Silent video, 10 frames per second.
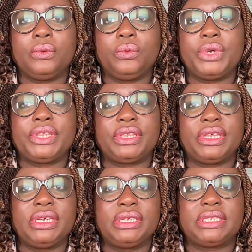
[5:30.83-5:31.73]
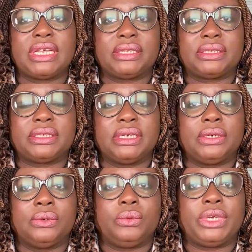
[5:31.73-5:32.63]
With things that
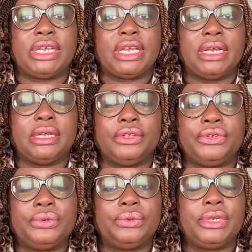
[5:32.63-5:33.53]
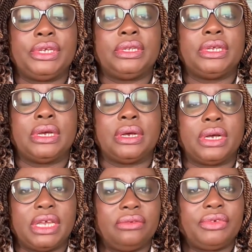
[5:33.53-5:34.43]
we do in
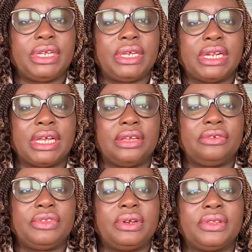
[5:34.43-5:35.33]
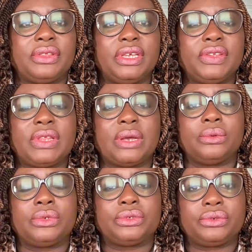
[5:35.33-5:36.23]
our everyday life, there are things that
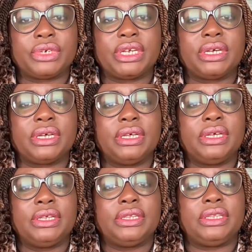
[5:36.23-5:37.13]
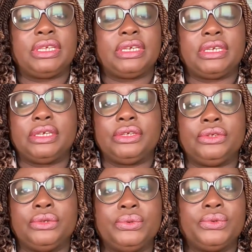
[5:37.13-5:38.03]
will trigger the
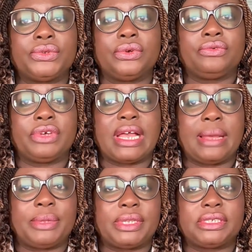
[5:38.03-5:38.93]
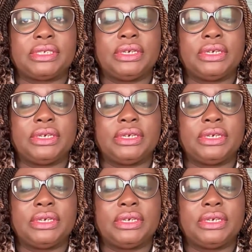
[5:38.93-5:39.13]
use of a habit.